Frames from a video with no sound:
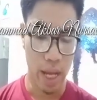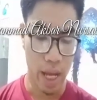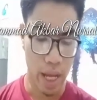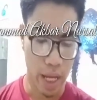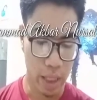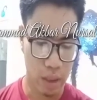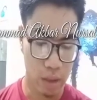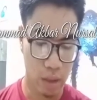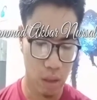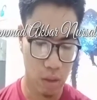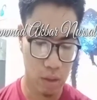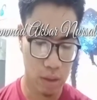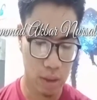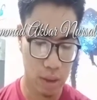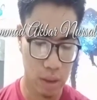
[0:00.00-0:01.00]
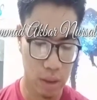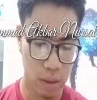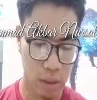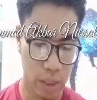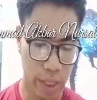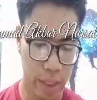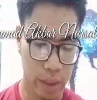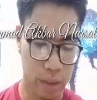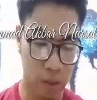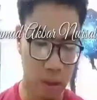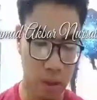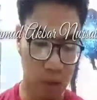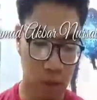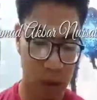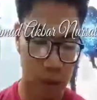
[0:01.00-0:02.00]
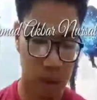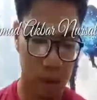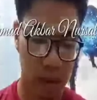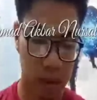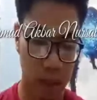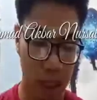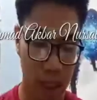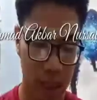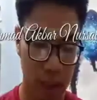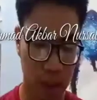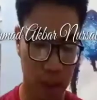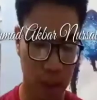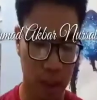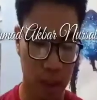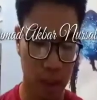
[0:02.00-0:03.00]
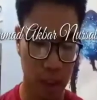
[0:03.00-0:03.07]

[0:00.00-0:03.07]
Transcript: encounter and use and in